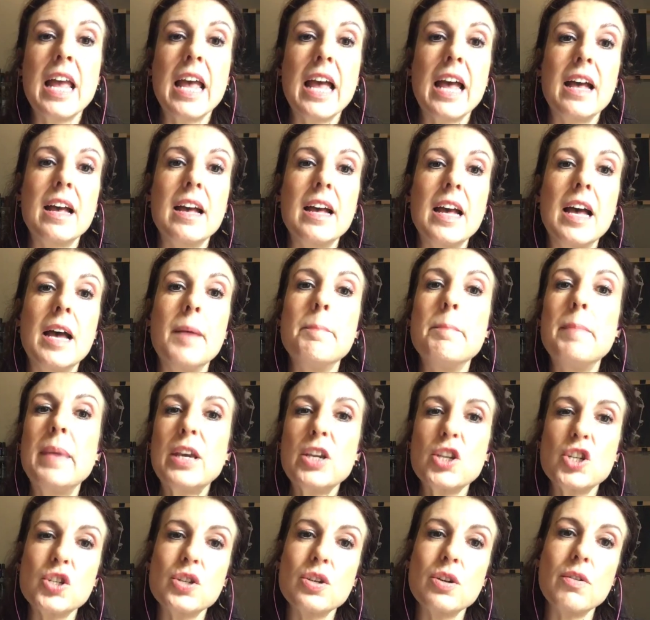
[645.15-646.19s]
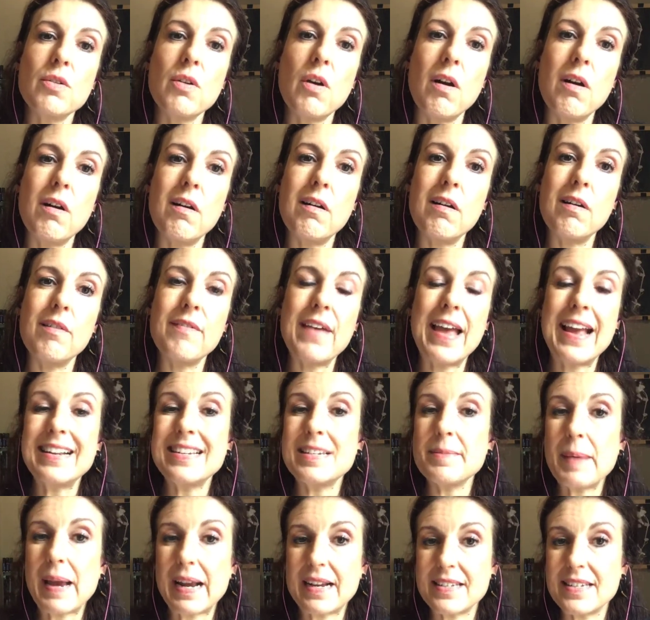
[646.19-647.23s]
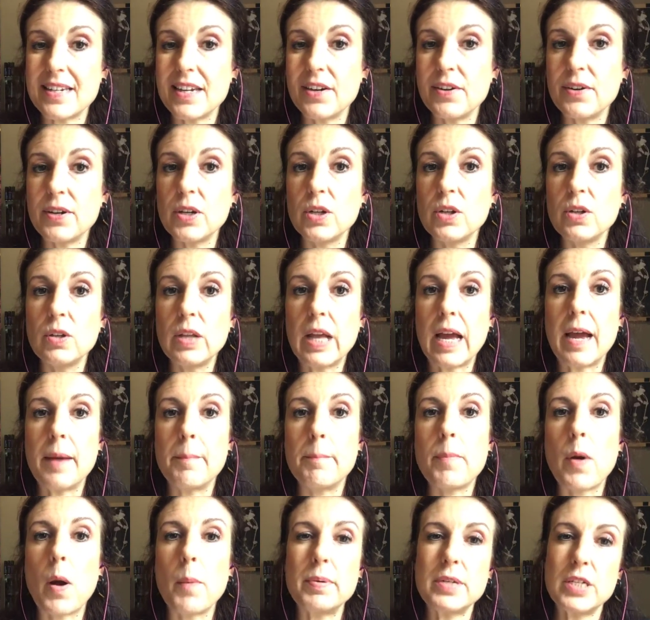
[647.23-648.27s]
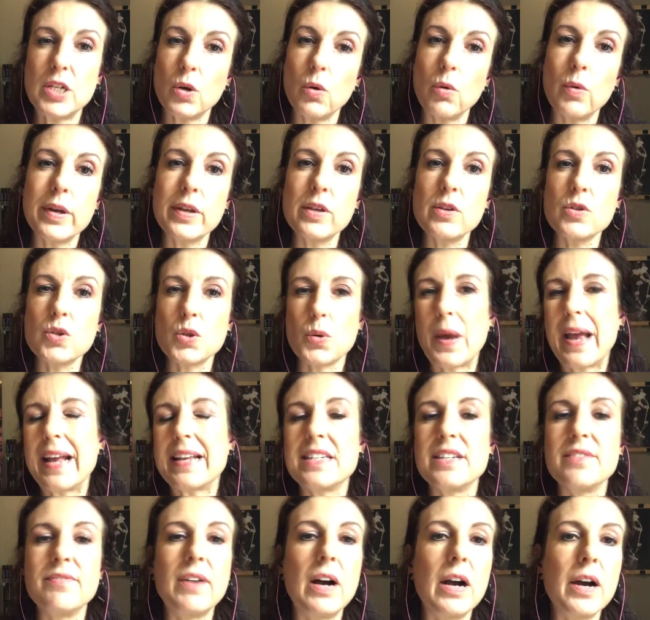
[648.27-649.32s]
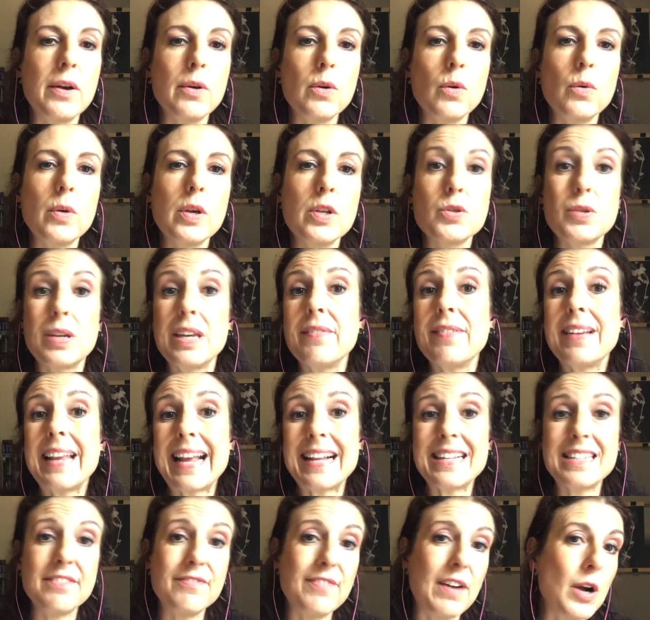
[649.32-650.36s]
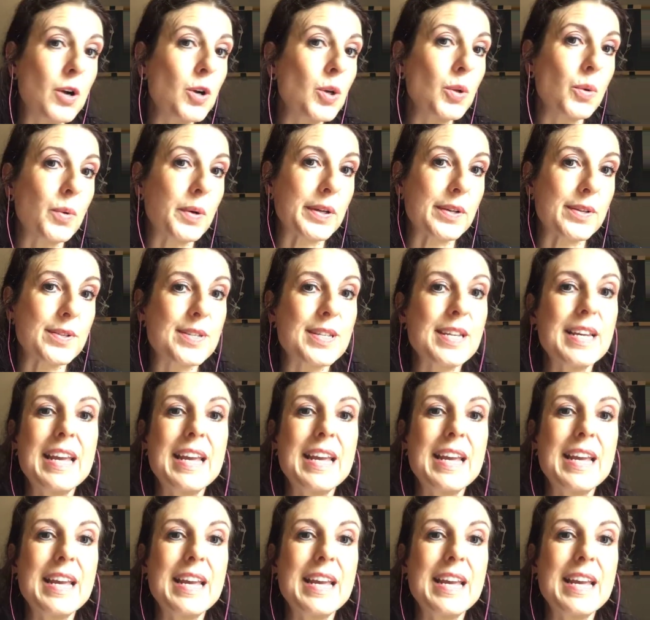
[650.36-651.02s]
a mixture of antibacterial property oils or antiviral oils or even antifungal oils.